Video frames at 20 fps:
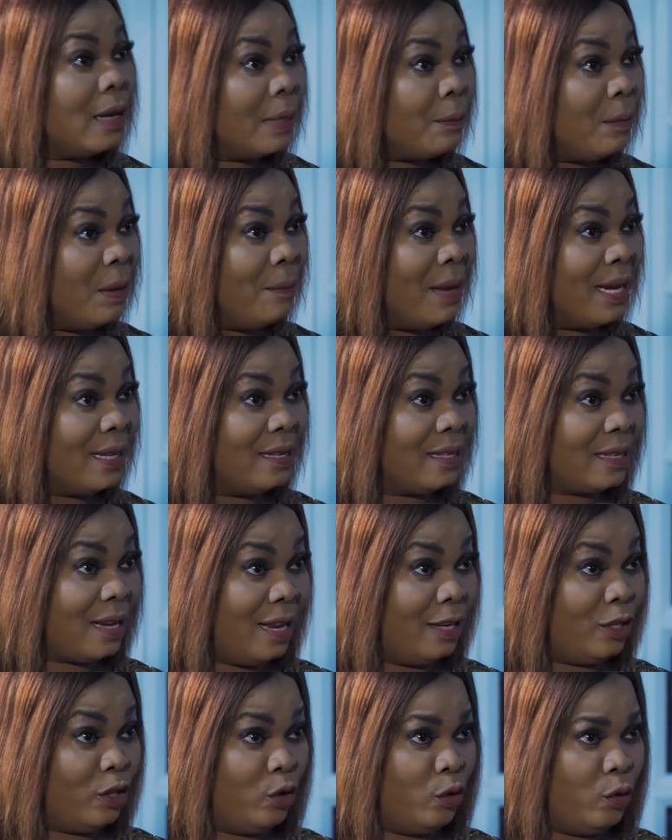Let me make this
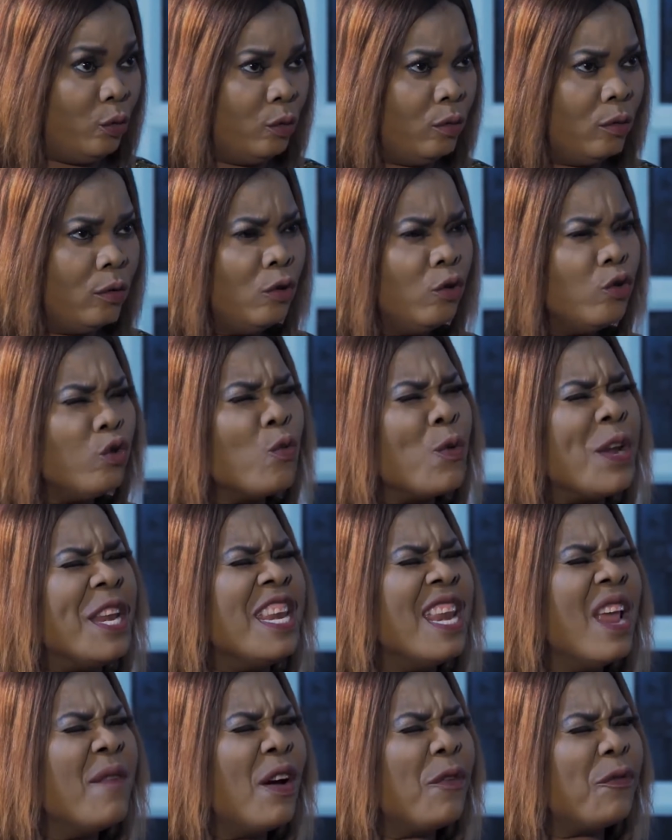clear to you. You
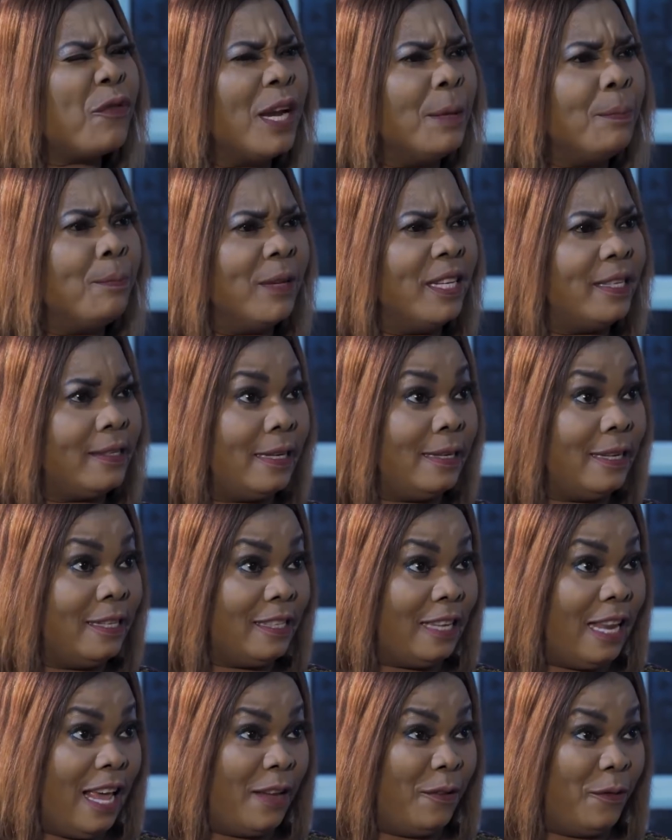will never find peace in
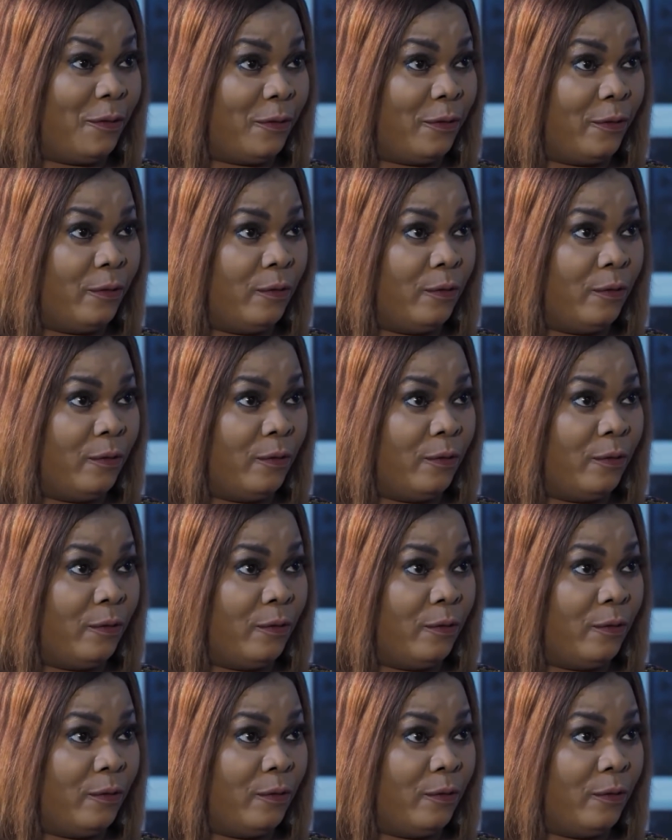this life.